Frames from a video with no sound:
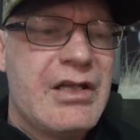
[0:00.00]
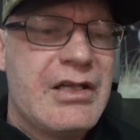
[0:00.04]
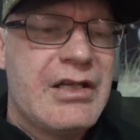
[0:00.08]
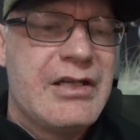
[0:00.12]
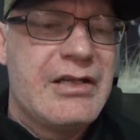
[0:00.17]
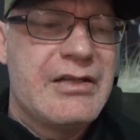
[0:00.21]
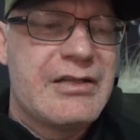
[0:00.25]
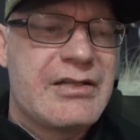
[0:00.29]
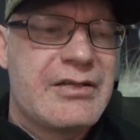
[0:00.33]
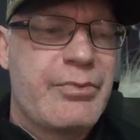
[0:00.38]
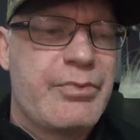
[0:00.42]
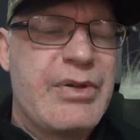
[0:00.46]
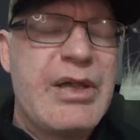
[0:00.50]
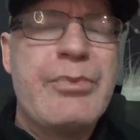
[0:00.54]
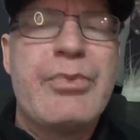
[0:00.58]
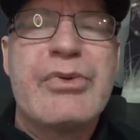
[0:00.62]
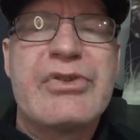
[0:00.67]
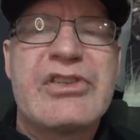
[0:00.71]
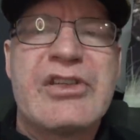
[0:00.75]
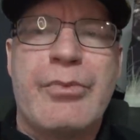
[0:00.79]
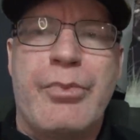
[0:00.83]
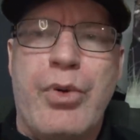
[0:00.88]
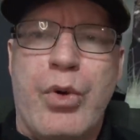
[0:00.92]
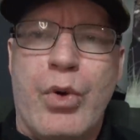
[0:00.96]
is
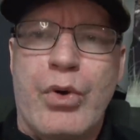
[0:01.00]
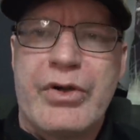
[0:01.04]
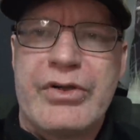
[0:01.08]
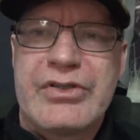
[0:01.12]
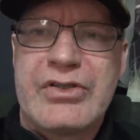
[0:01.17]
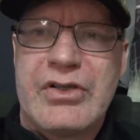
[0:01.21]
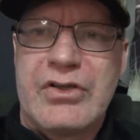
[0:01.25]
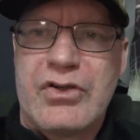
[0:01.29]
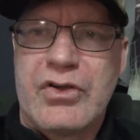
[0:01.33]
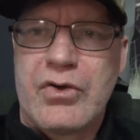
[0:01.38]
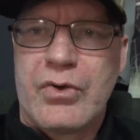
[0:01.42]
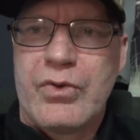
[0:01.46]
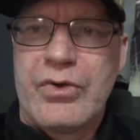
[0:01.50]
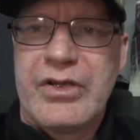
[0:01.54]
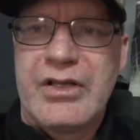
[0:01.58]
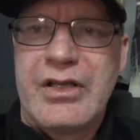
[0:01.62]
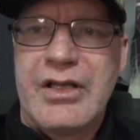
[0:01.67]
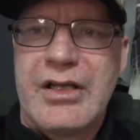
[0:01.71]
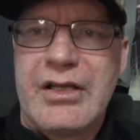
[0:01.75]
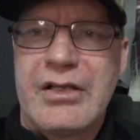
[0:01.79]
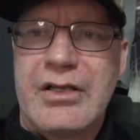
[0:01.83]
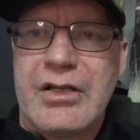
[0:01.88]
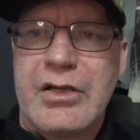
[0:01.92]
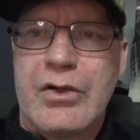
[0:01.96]
people support
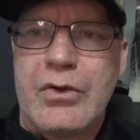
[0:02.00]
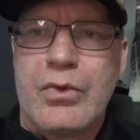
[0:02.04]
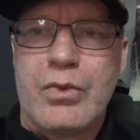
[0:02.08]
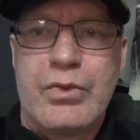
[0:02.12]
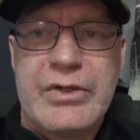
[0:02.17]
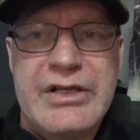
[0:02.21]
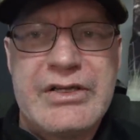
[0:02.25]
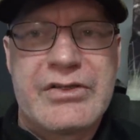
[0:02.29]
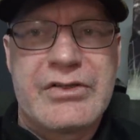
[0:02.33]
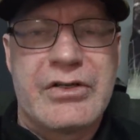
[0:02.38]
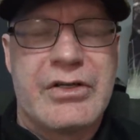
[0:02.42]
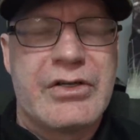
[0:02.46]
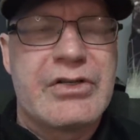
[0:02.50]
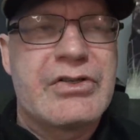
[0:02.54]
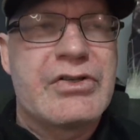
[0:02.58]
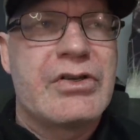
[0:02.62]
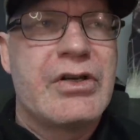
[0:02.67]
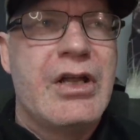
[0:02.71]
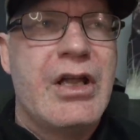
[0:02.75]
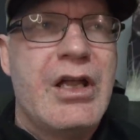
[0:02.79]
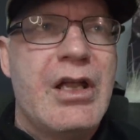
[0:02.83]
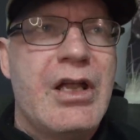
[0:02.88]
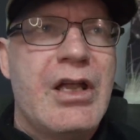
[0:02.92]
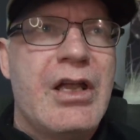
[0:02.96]
gorilla
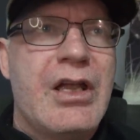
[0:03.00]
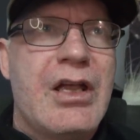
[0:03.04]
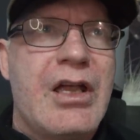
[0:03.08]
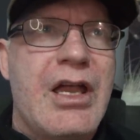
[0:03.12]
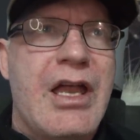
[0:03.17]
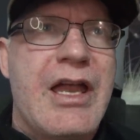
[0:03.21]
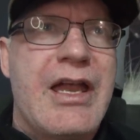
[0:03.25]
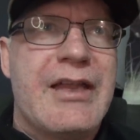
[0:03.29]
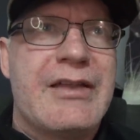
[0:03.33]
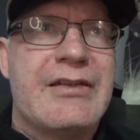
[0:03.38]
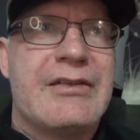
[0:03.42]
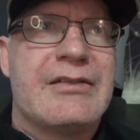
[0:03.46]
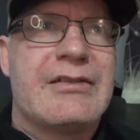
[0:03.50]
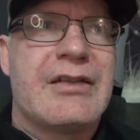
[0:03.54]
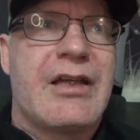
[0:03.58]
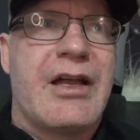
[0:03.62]
research. And